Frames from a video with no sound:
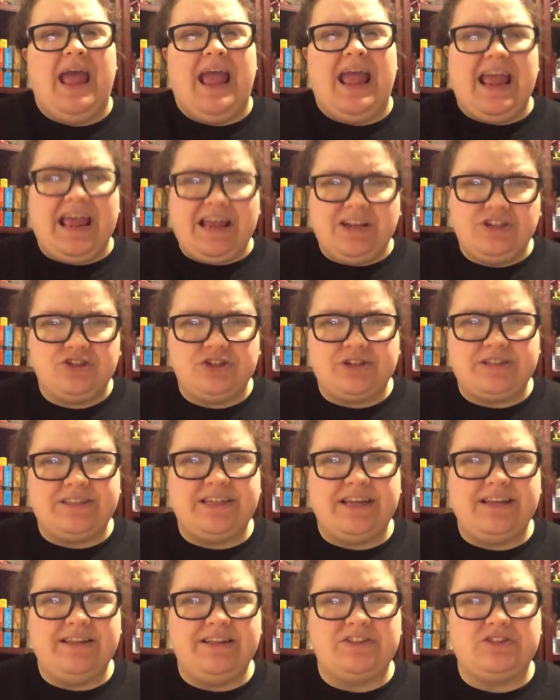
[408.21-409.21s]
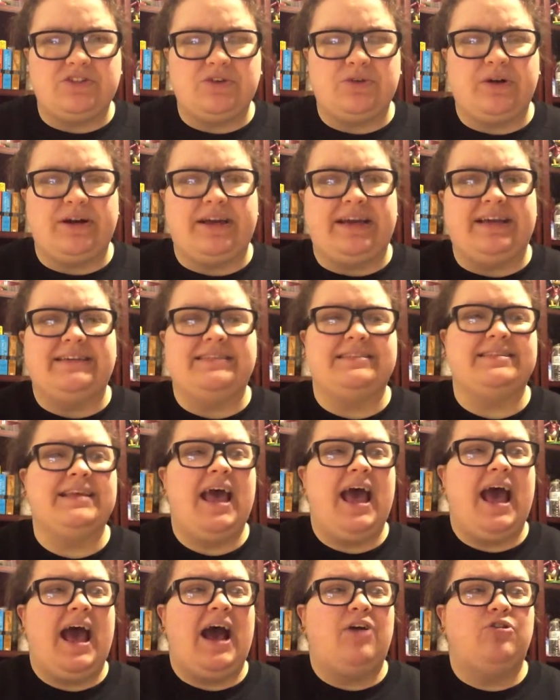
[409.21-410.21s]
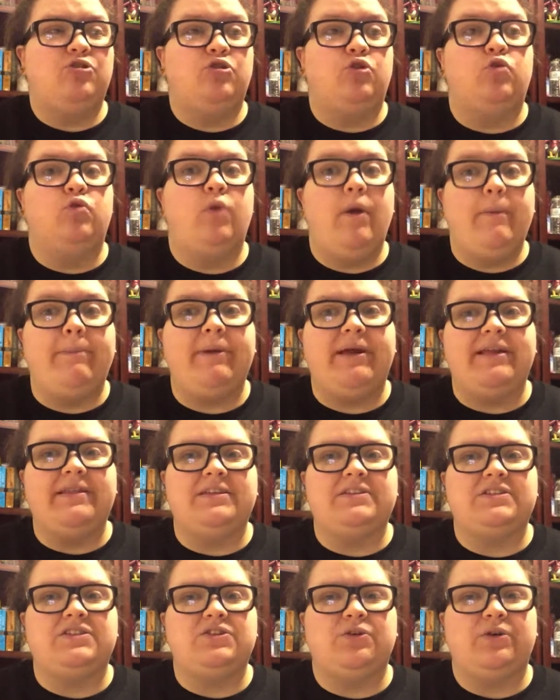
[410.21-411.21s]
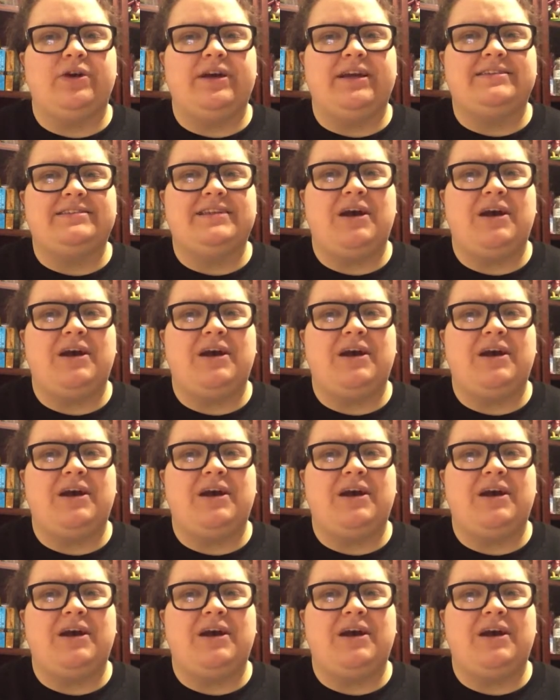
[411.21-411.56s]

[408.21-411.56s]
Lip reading: interesting the story is, how gripping the story is,